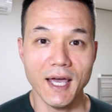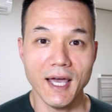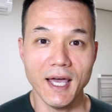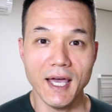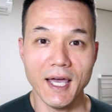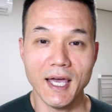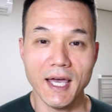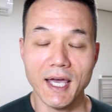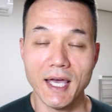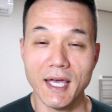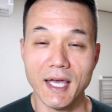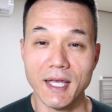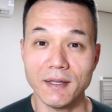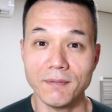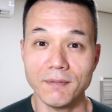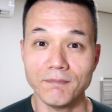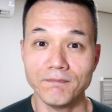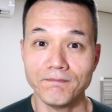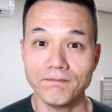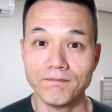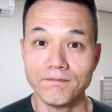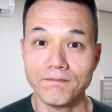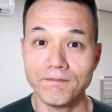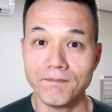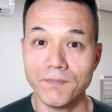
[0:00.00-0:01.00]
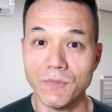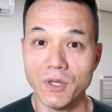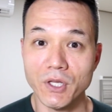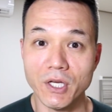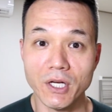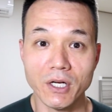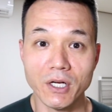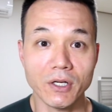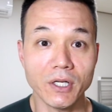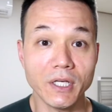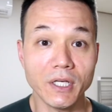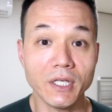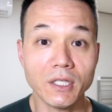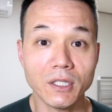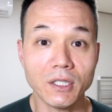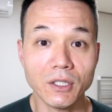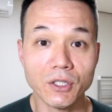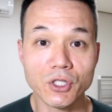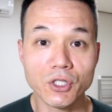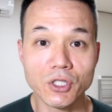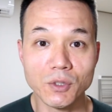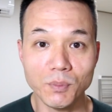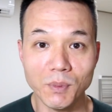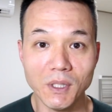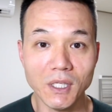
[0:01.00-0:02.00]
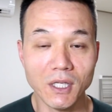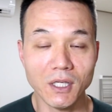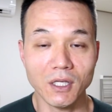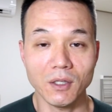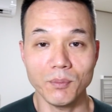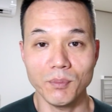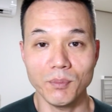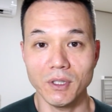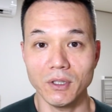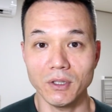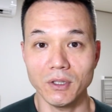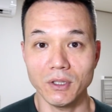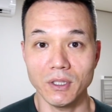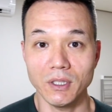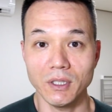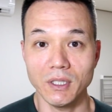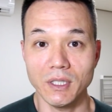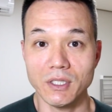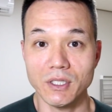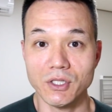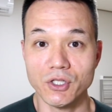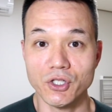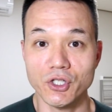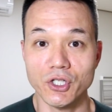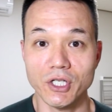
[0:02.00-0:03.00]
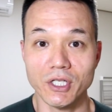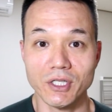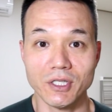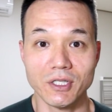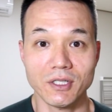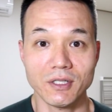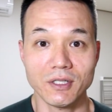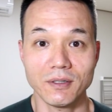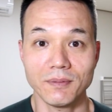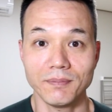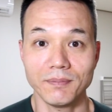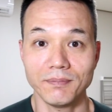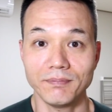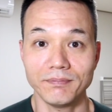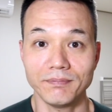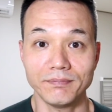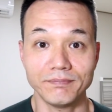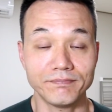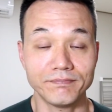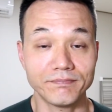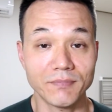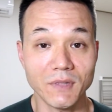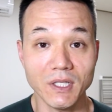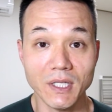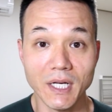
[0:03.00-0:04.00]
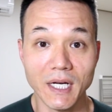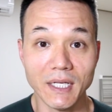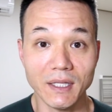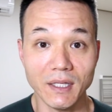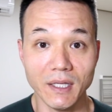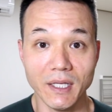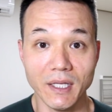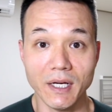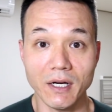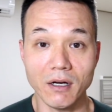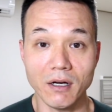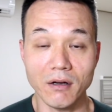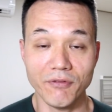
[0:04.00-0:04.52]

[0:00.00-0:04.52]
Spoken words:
and their English speaking ability is just not there.